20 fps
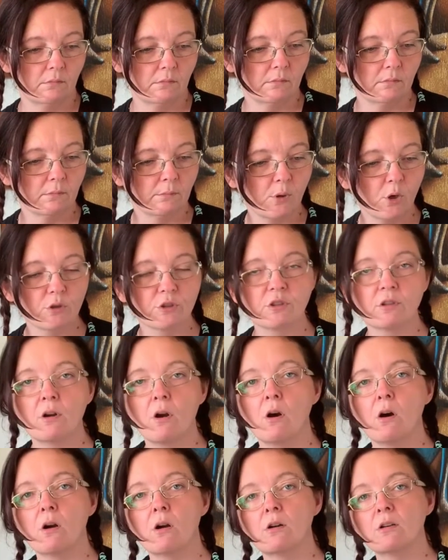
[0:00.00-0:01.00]

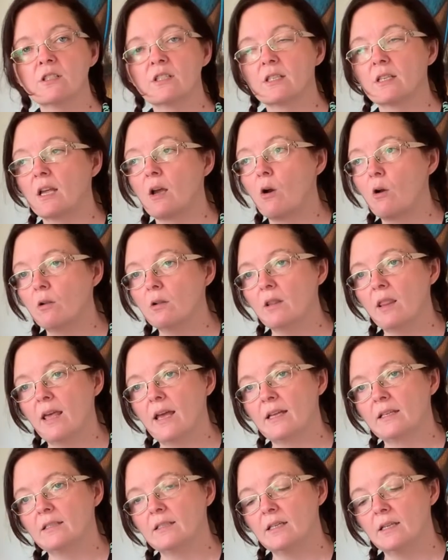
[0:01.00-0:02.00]
postcards, all
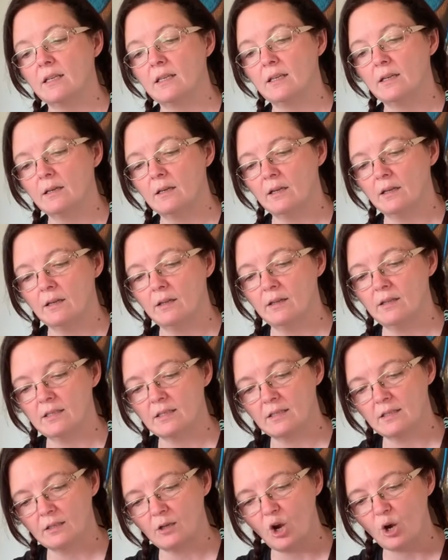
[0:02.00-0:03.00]
that, this
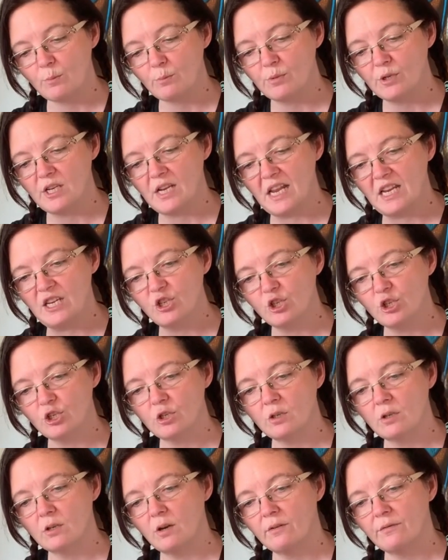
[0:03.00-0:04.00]

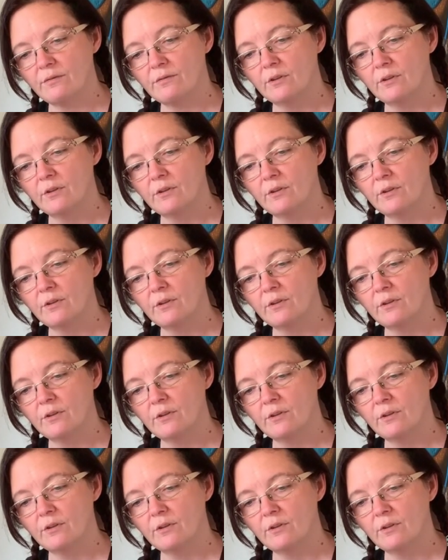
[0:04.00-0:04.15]
combination of